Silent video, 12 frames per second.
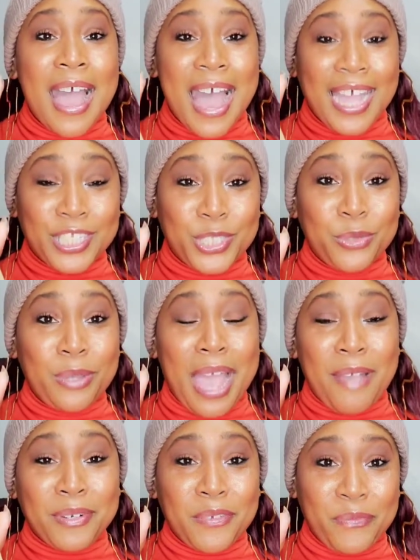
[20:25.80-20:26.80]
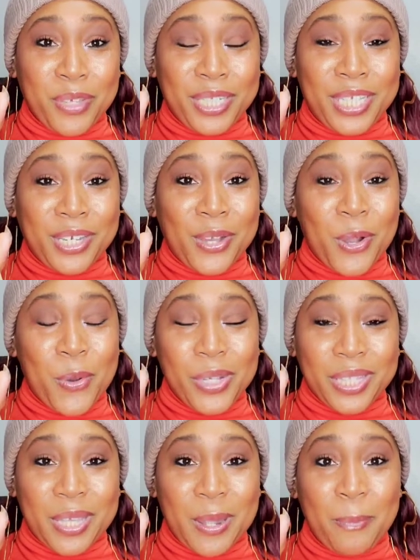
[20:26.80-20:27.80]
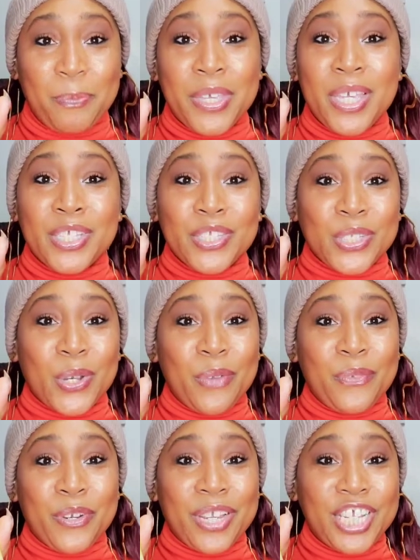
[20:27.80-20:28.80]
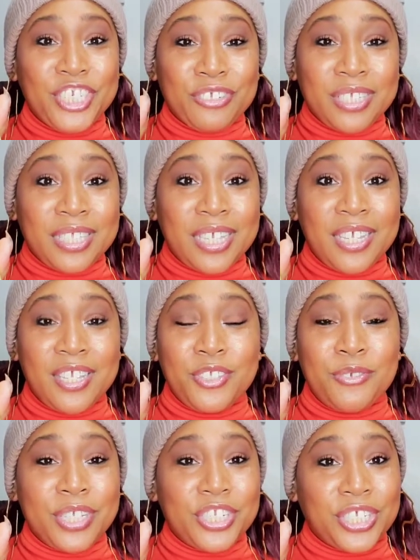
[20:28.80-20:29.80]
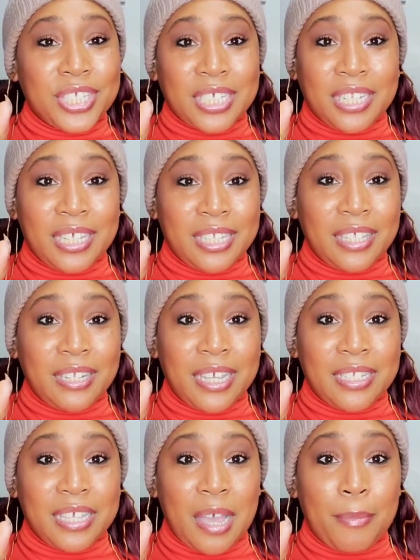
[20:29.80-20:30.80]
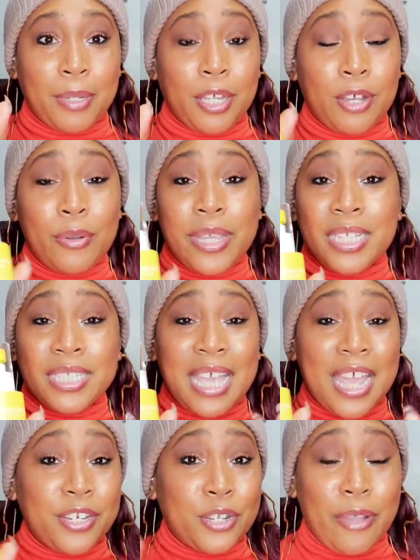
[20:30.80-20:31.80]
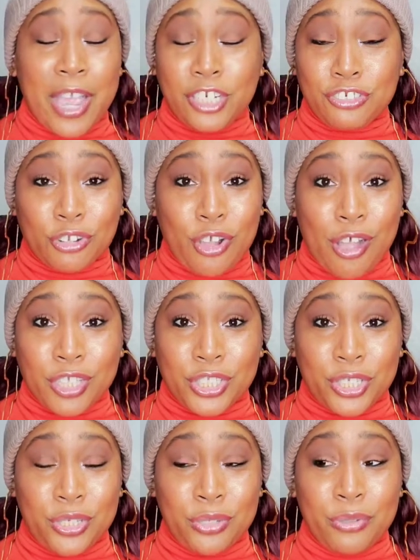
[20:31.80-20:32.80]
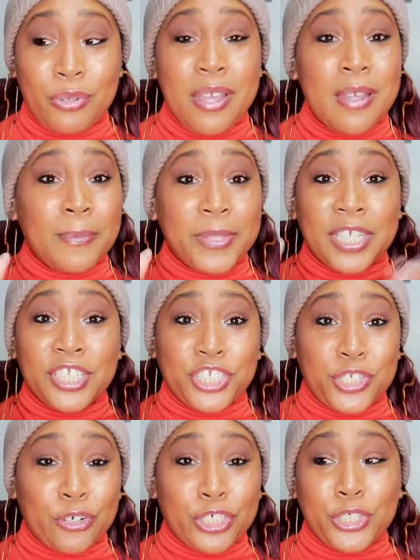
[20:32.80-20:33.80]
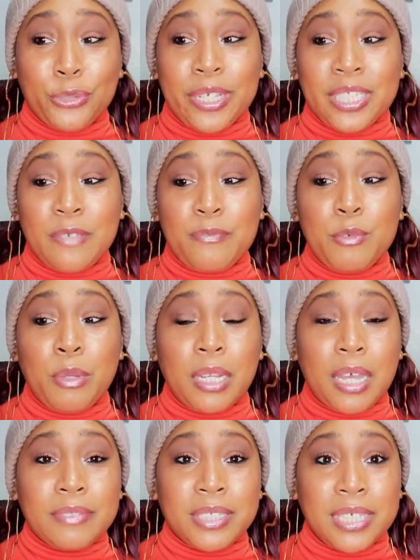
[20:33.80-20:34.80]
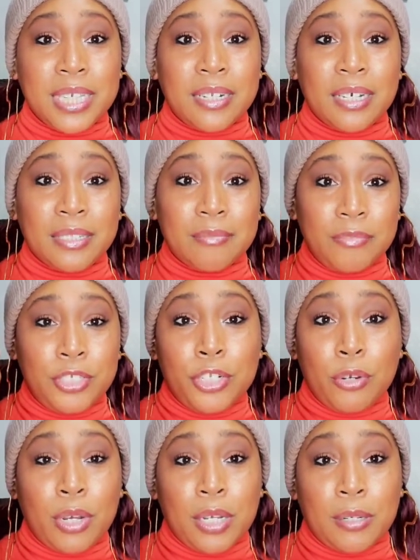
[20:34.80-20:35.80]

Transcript: I do have an affiliate code with them. So if you're interested, you can just click the link down below. It is at no extra cost to you. It's your choice if you would love to get a, you know,